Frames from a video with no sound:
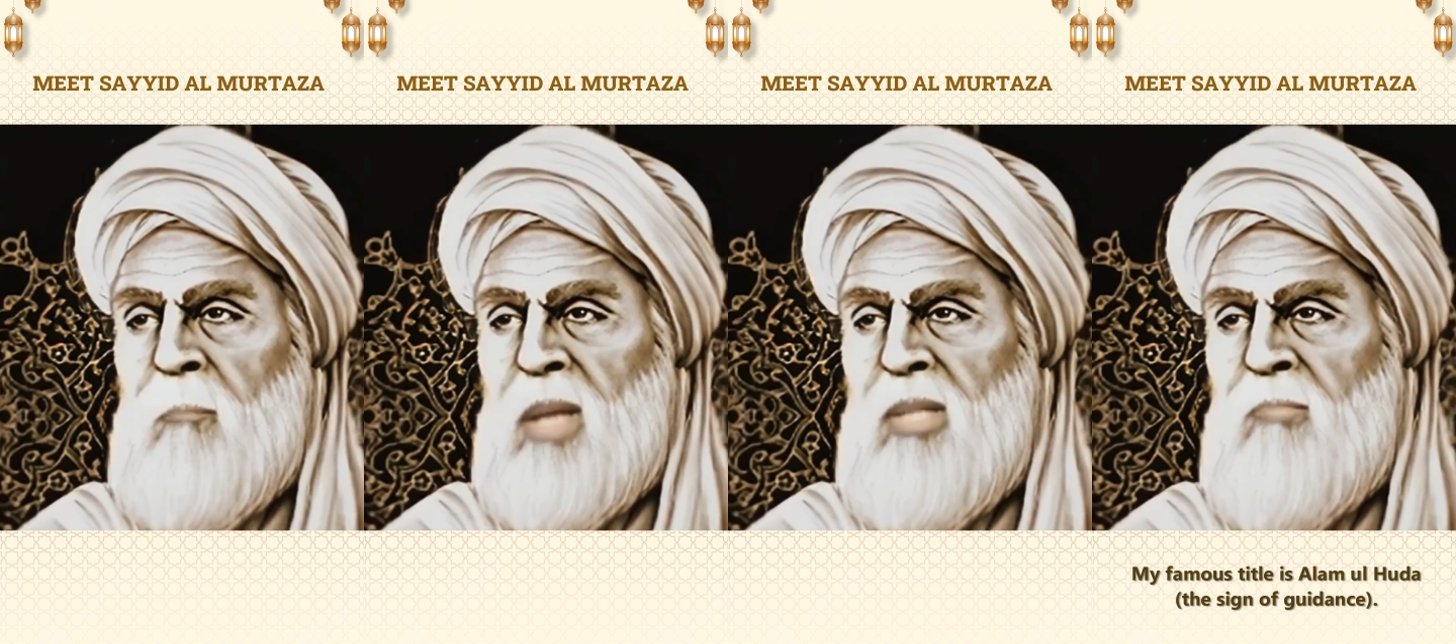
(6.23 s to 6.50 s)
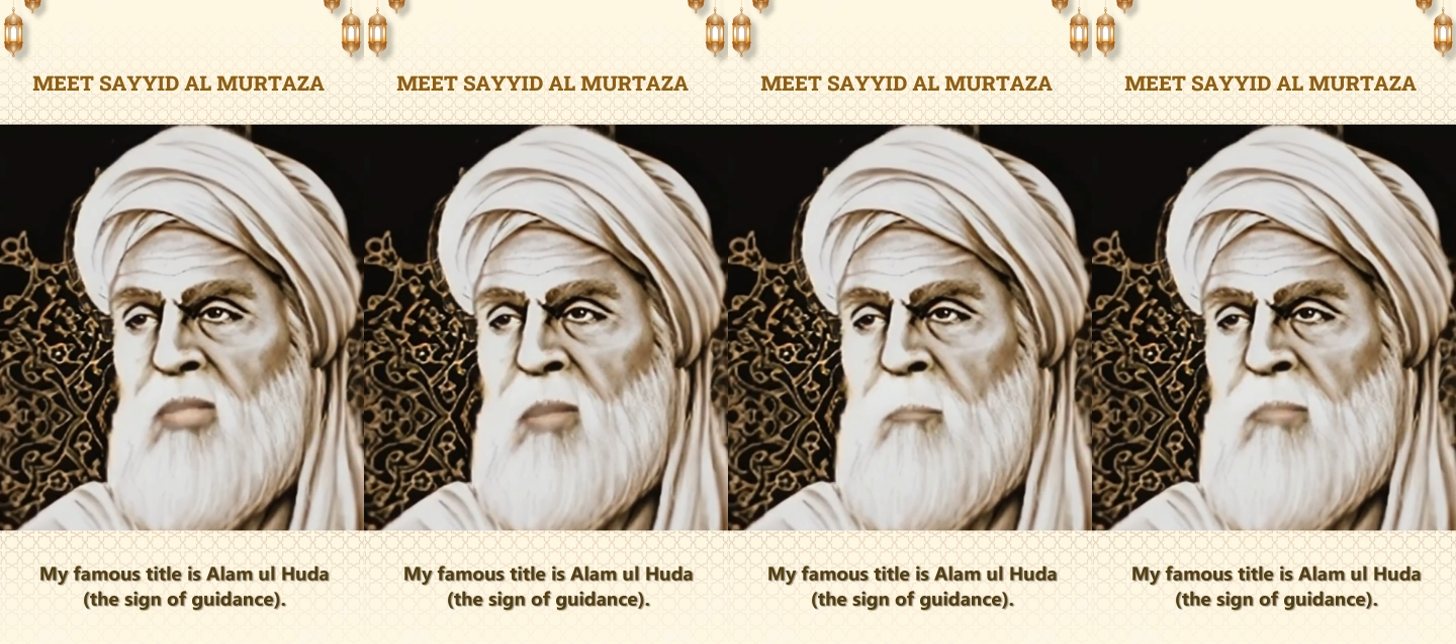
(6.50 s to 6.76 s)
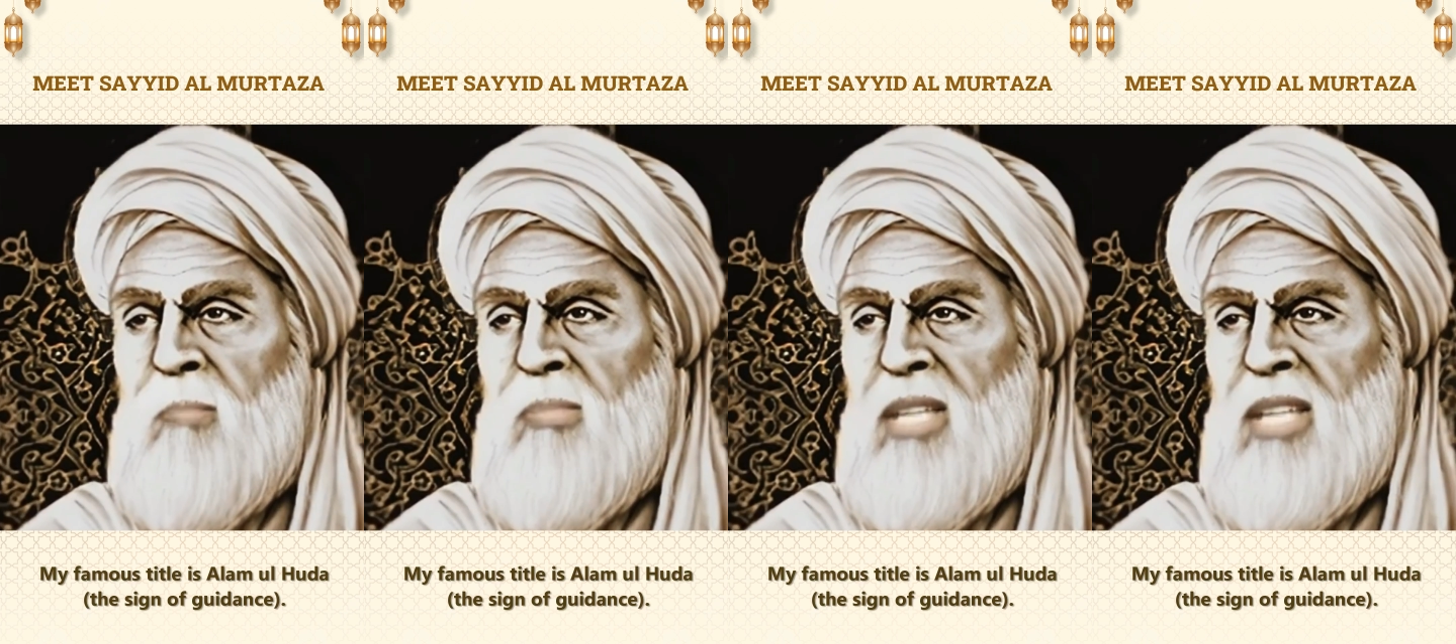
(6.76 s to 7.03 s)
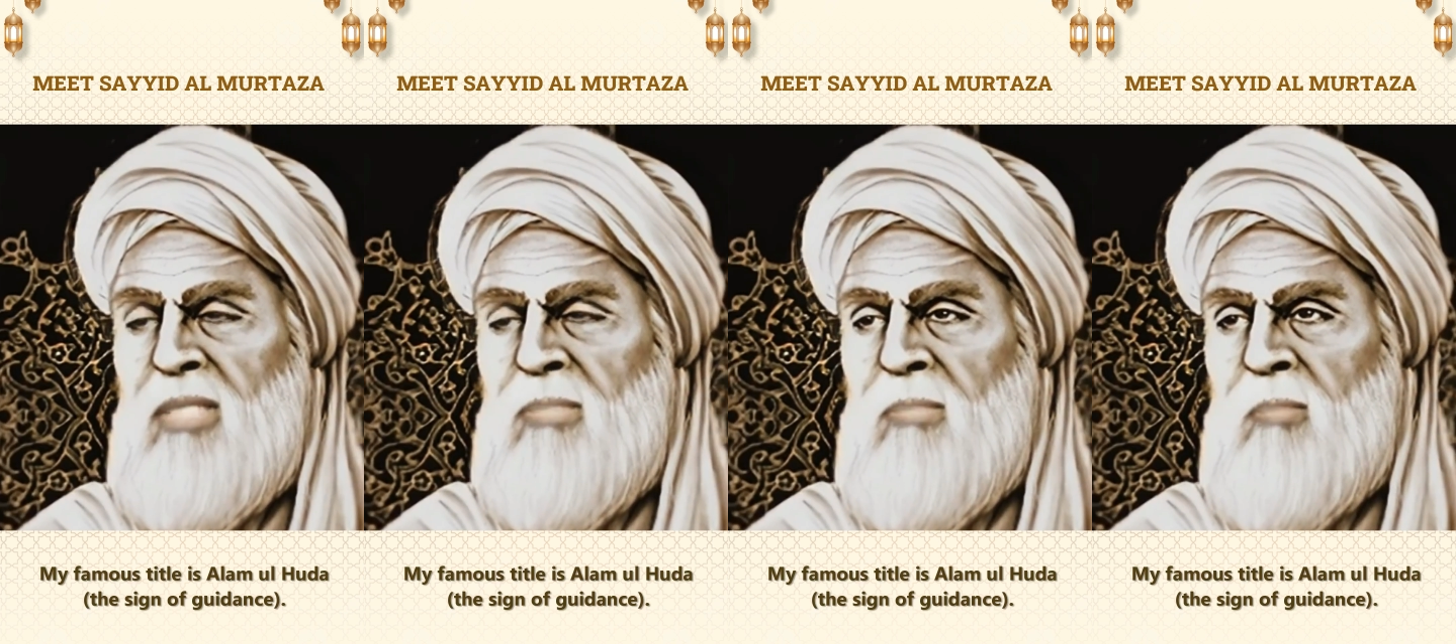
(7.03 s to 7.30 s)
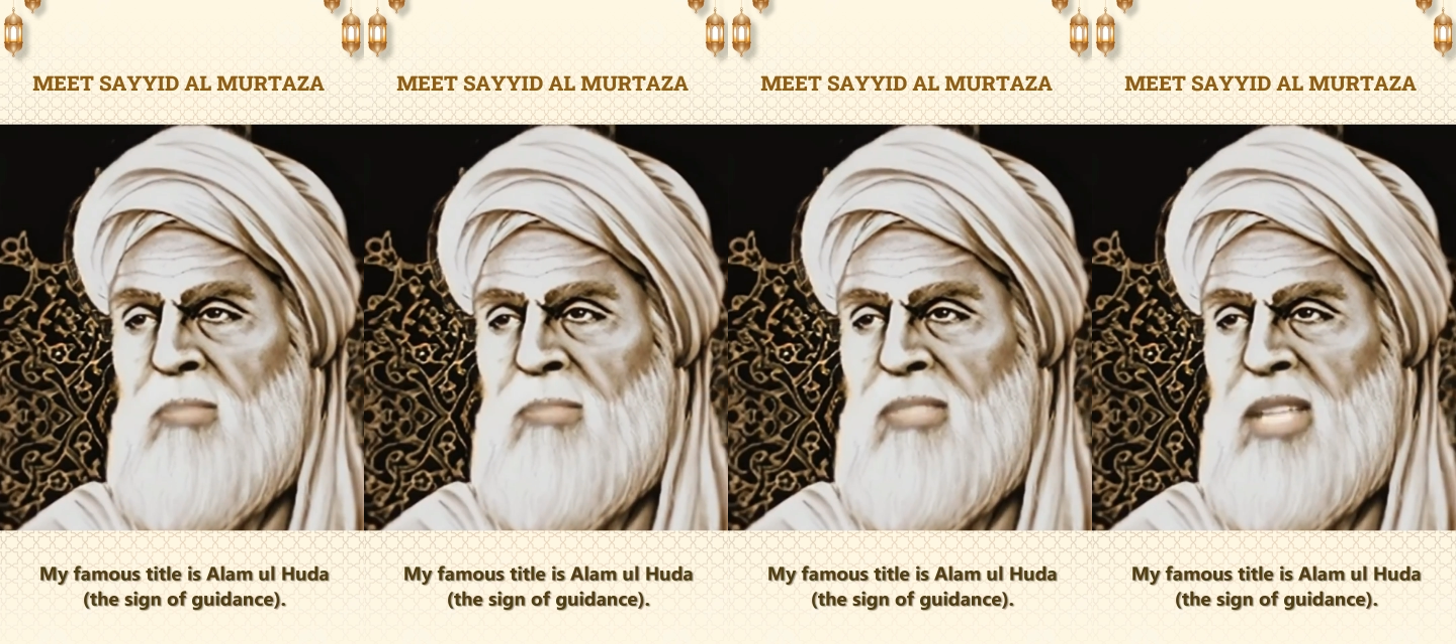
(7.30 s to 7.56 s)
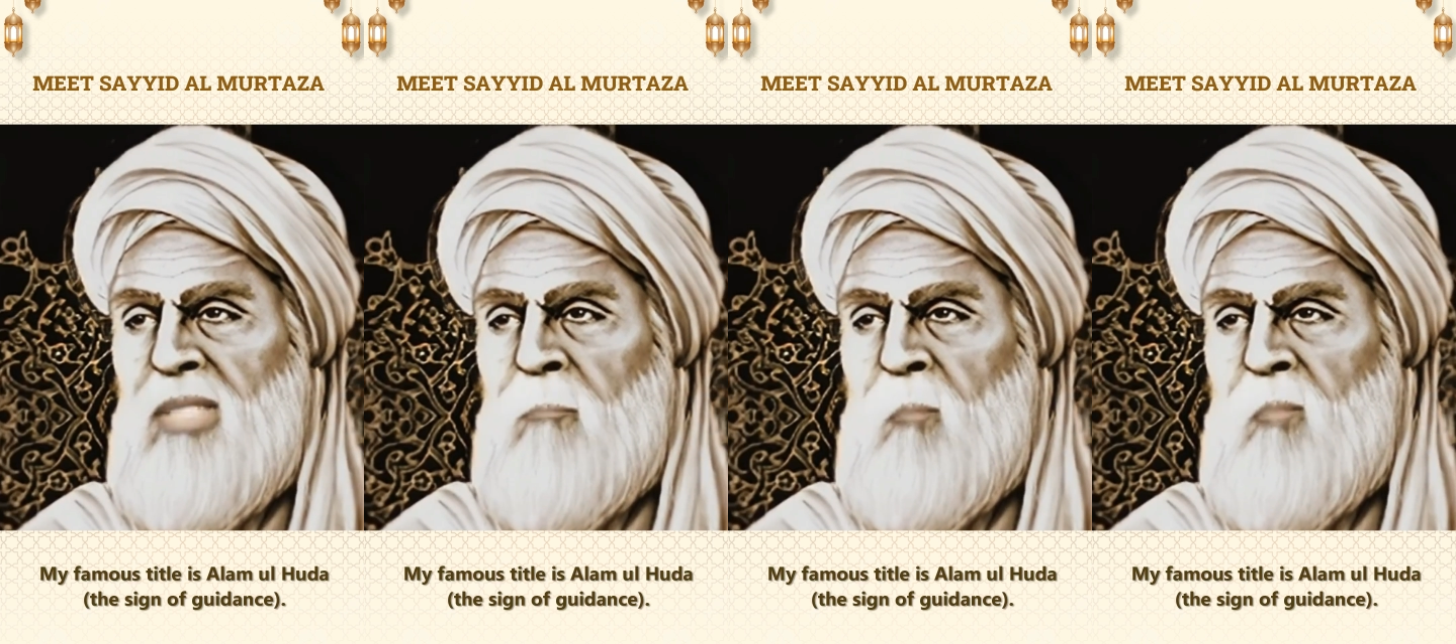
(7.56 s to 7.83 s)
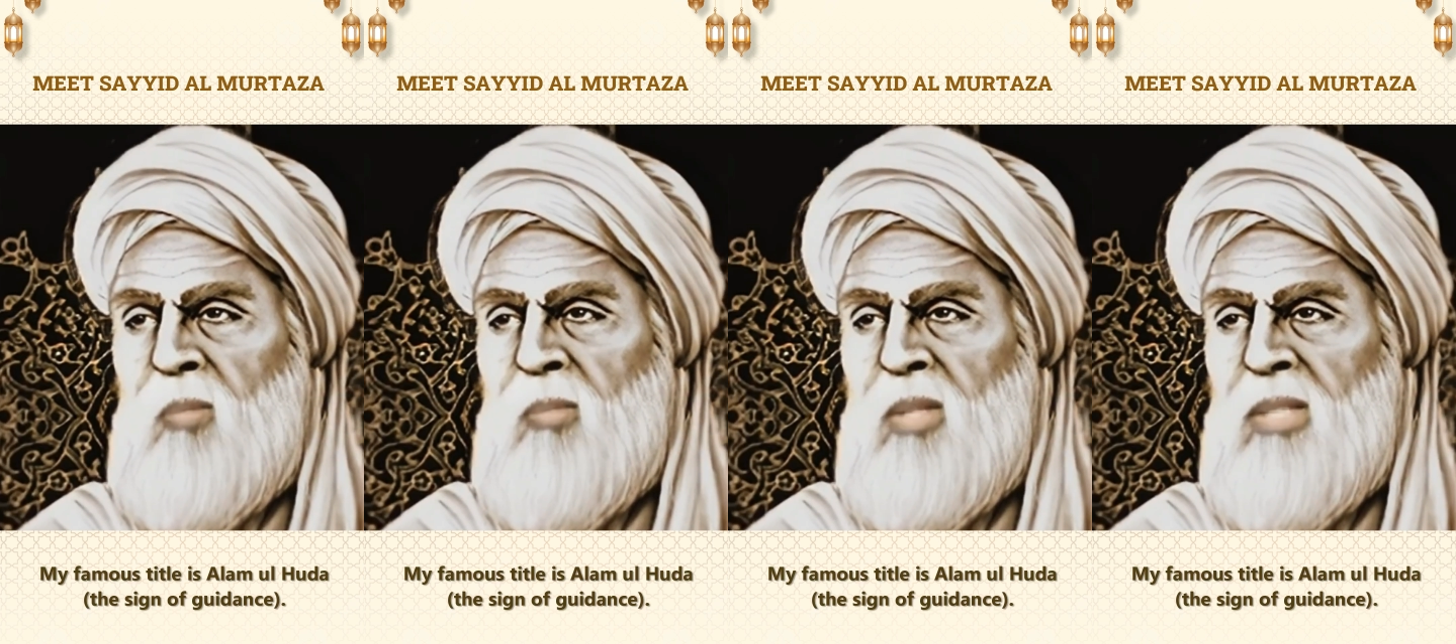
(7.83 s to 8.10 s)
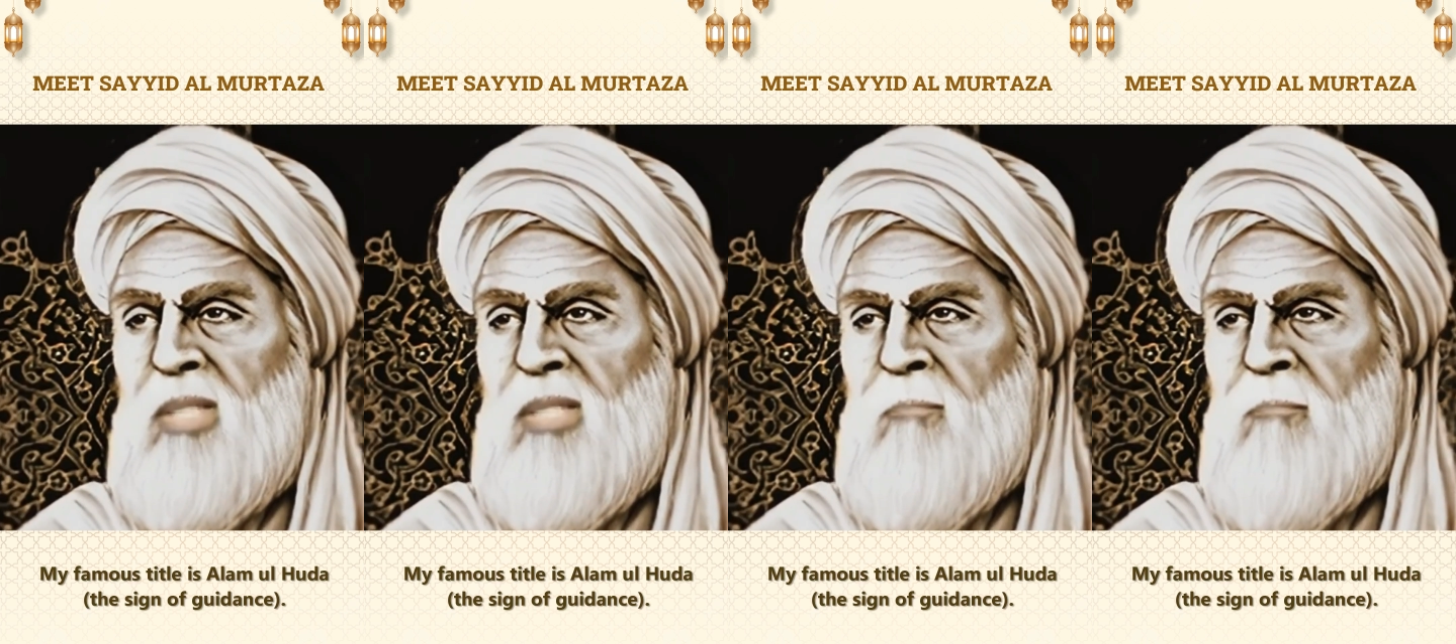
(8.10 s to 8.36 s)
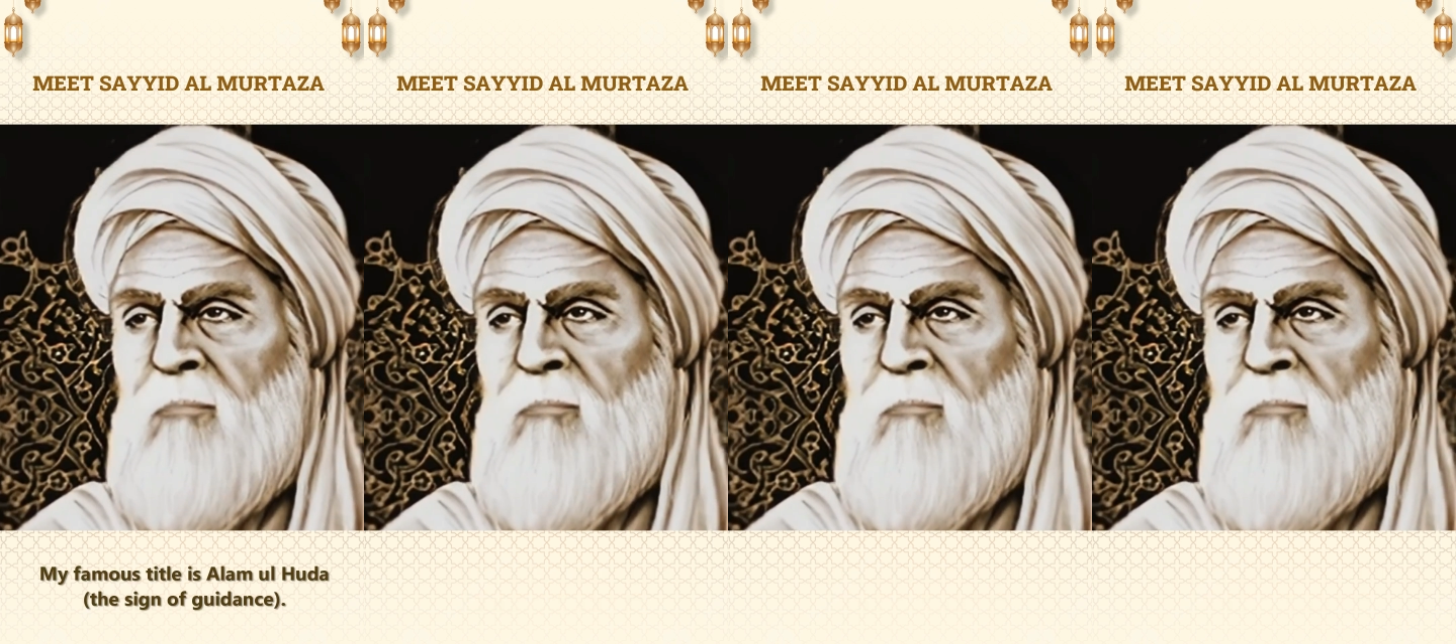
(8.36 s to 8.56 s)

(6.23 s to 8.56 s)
My famous title is Alim al-Huda.